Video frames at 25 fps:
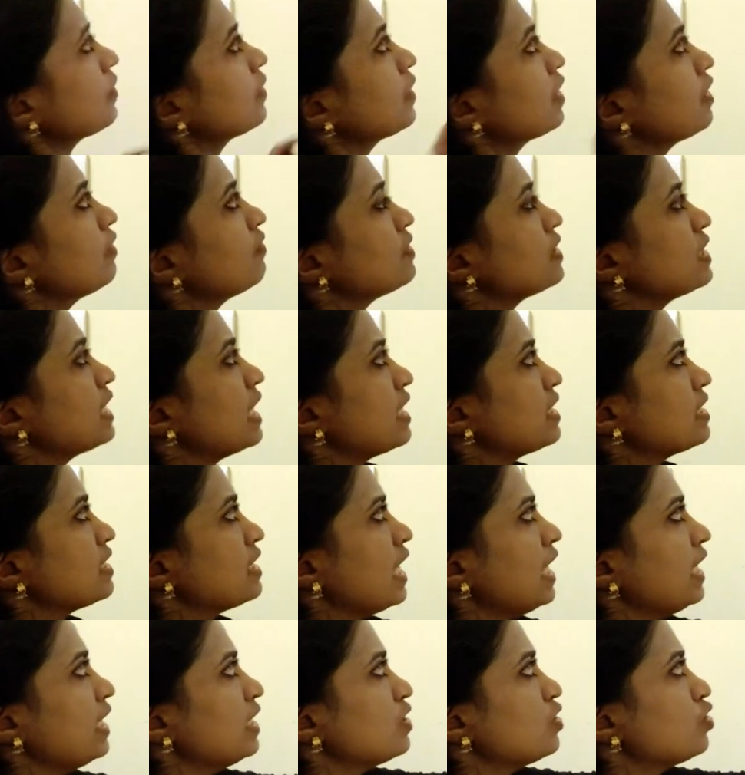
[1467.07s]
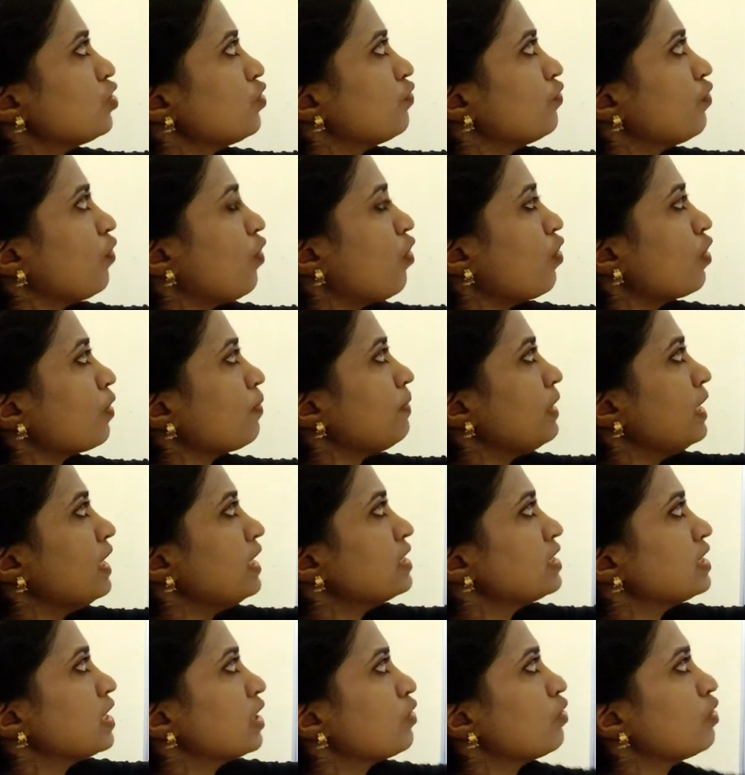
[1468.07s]
If 6A is to
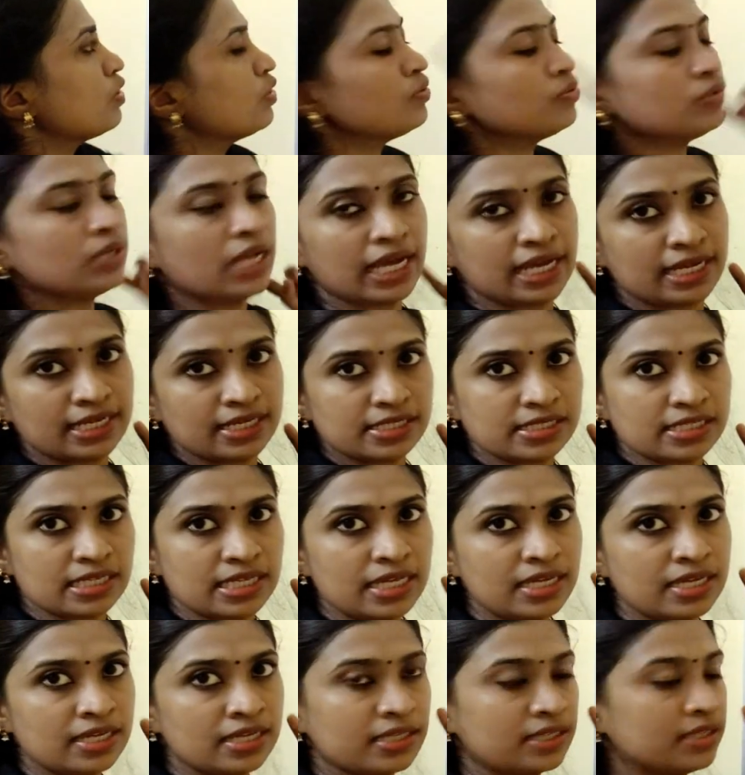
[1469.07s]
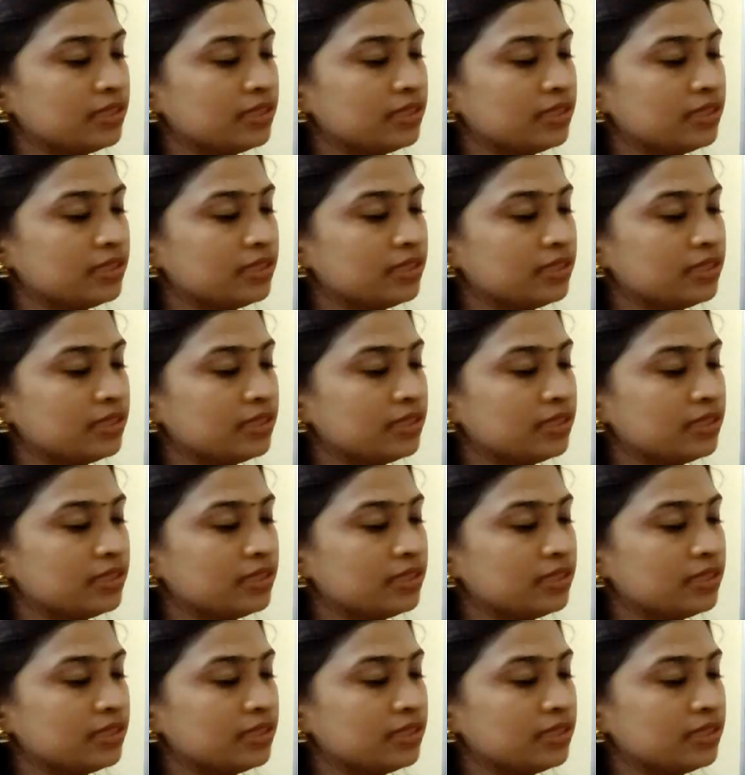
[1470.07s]
4B is equal to 9C,